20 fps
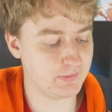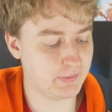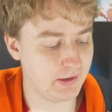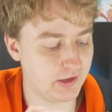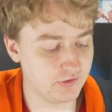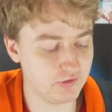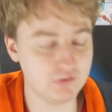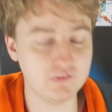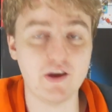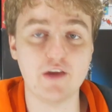but
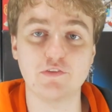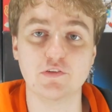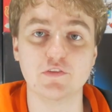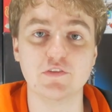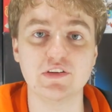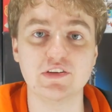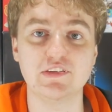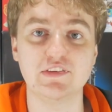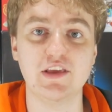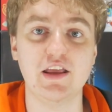I'll do that for
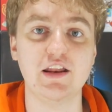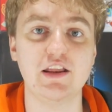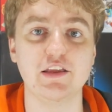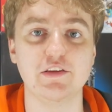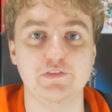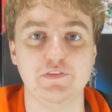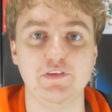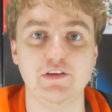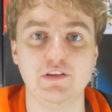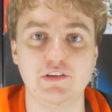this set
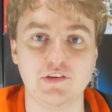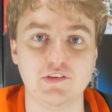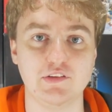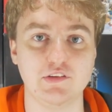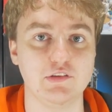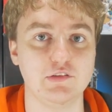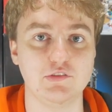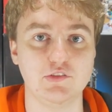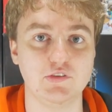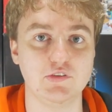if it
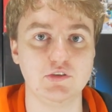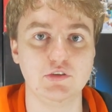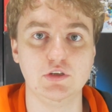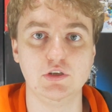doesn't,